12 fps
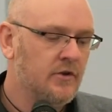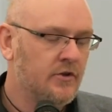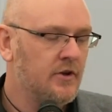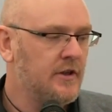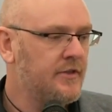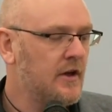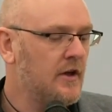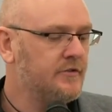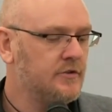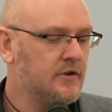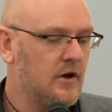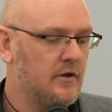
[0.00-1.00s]

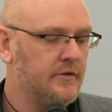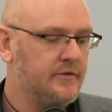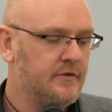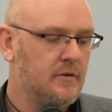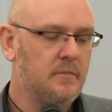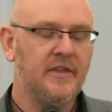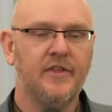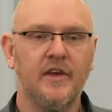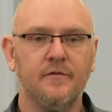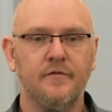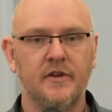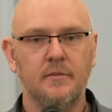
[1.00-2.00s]
$30,000.
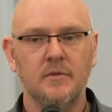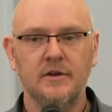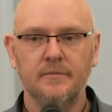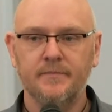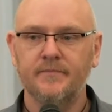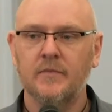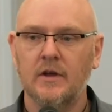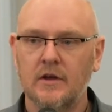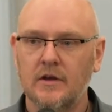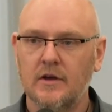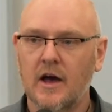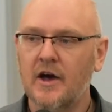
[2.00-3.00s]
Methamphetamine,
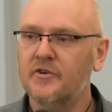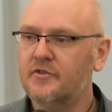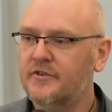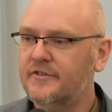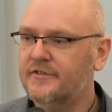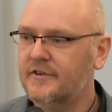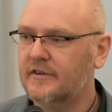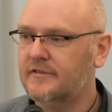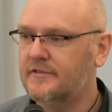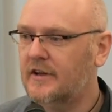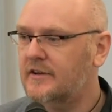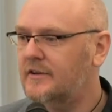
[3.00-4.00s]

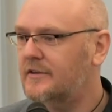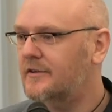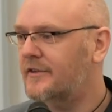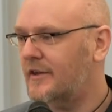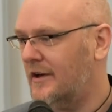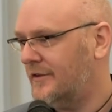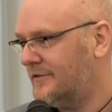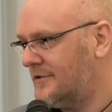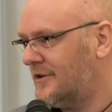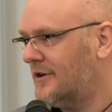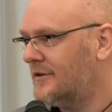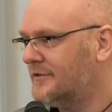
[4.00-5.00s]

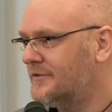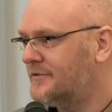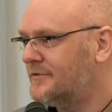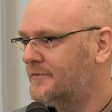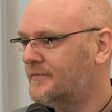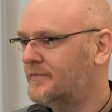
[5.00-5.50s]
$116,000.